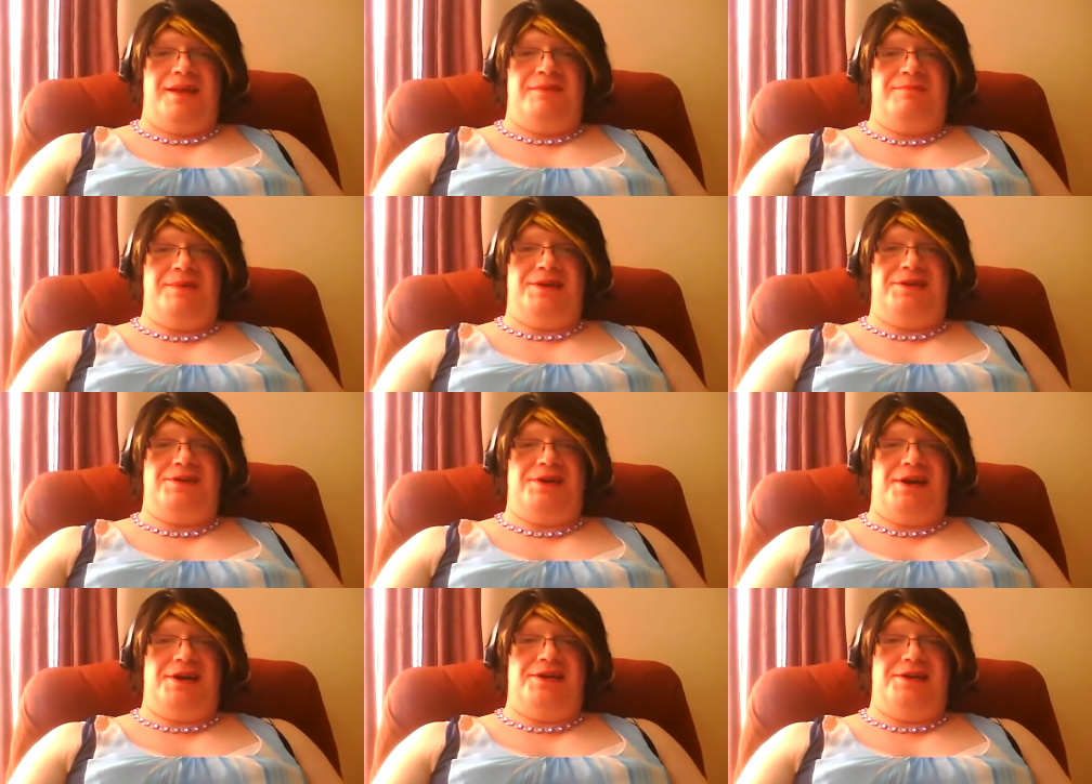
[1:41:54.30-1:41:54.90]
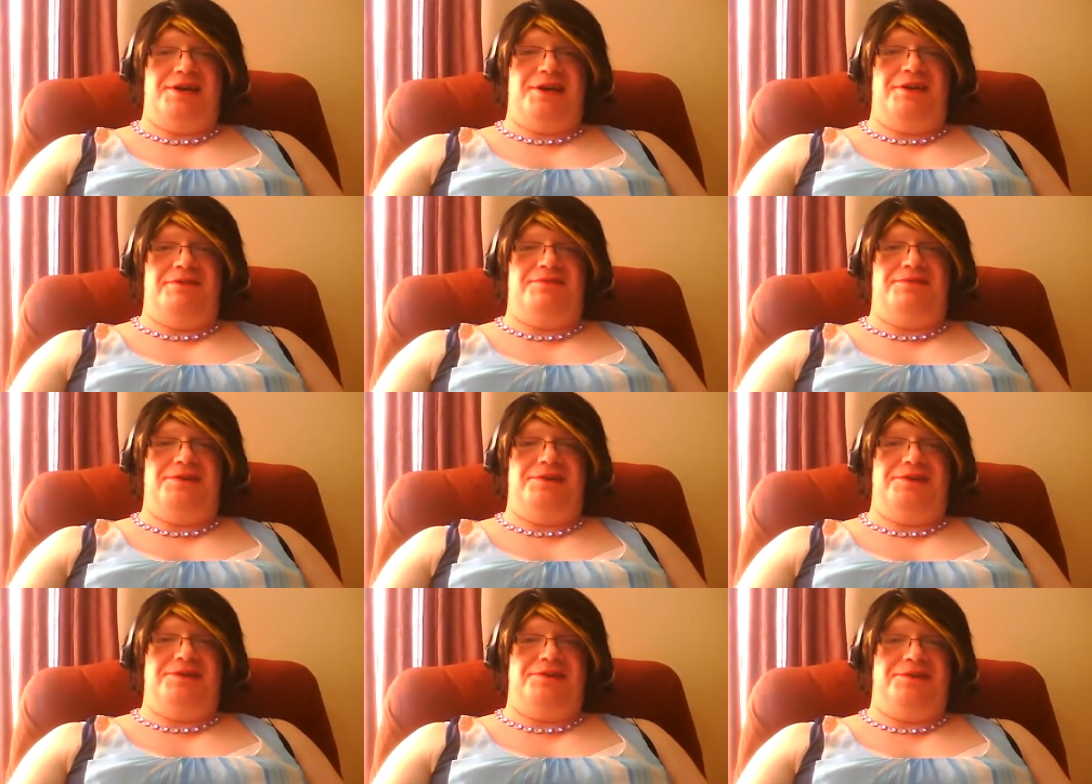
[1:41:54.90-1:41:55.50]
and me trying to get a
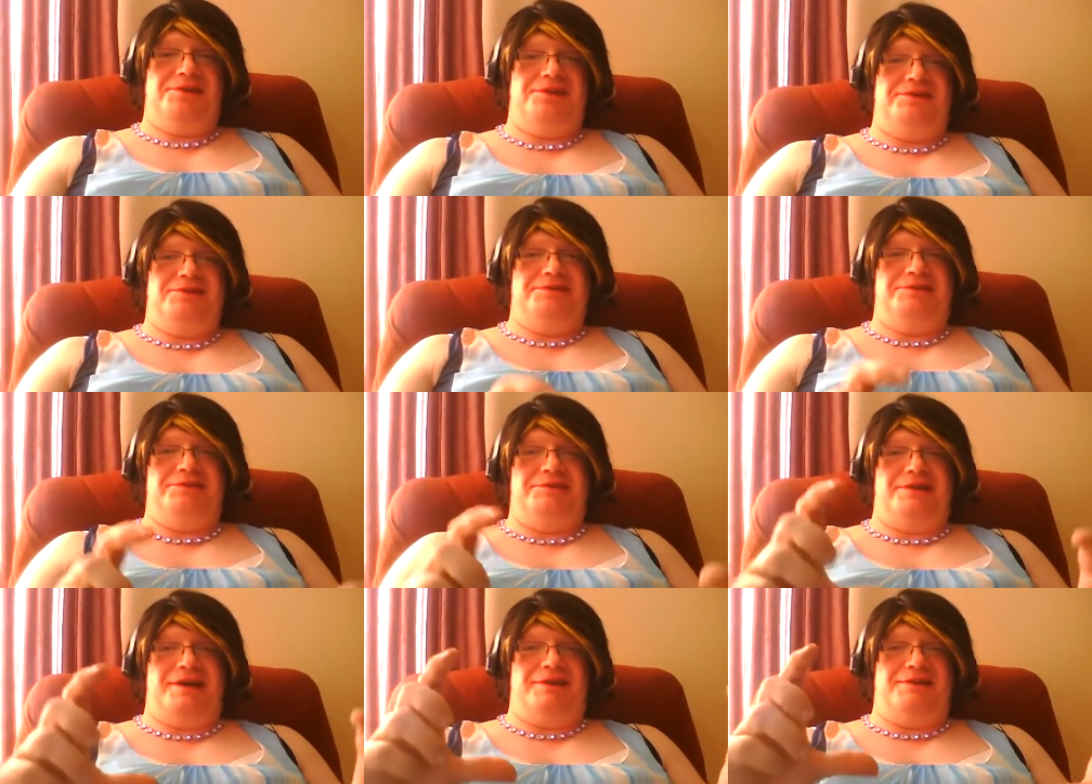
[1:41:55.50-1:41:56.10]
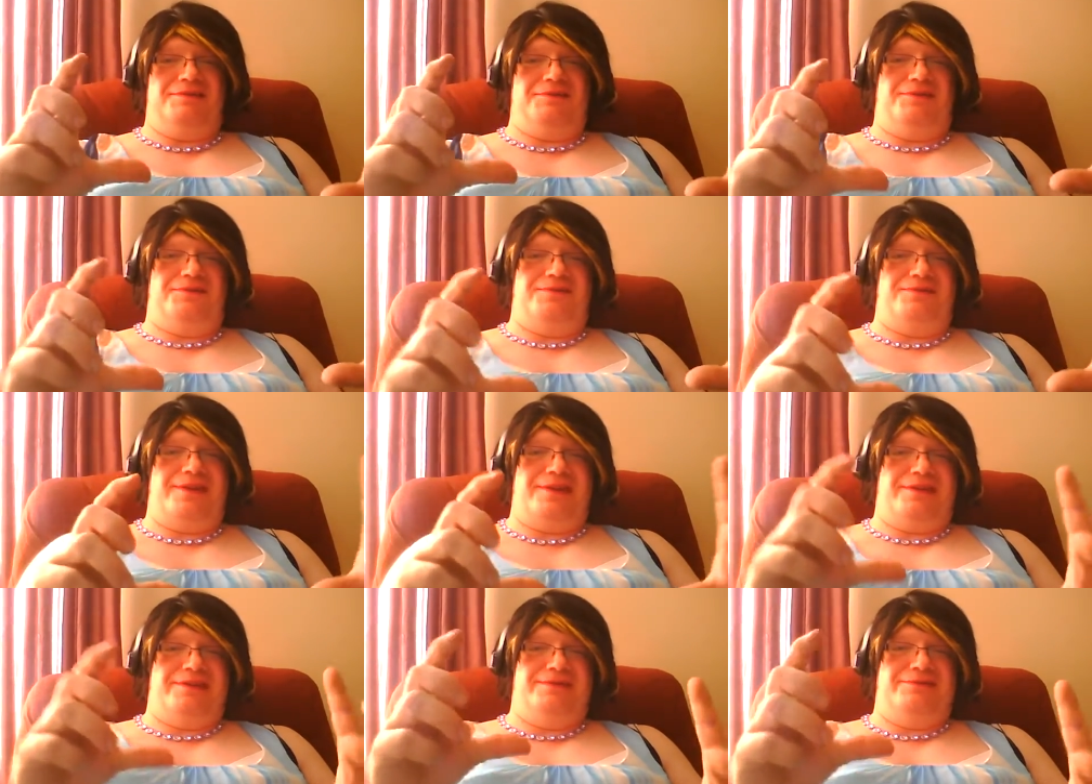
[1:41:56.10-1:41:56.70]
photo going and rotten
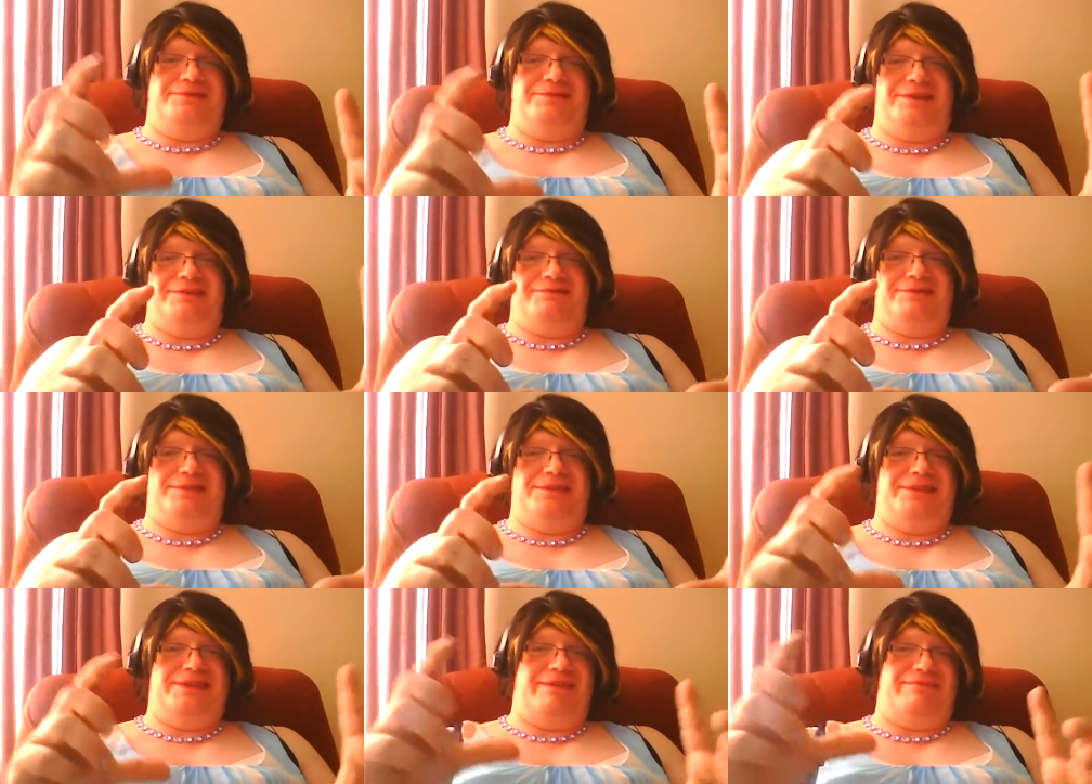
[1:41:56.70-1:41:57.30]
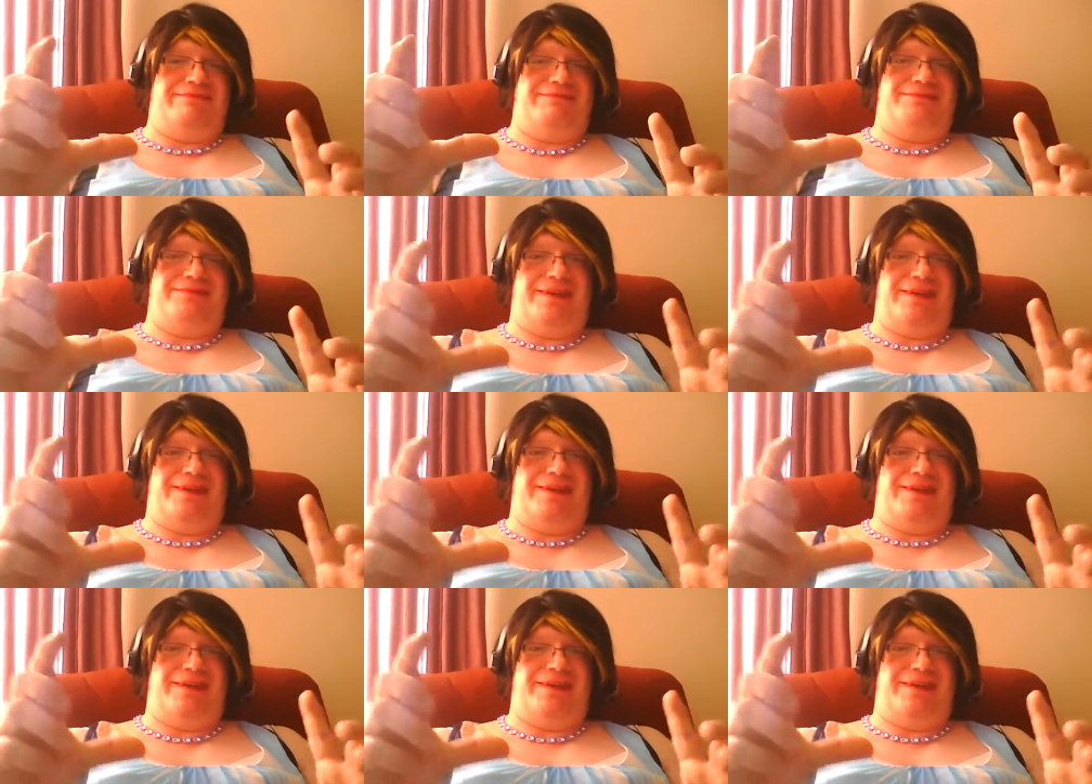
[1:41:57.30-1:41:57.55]
fucking stuff.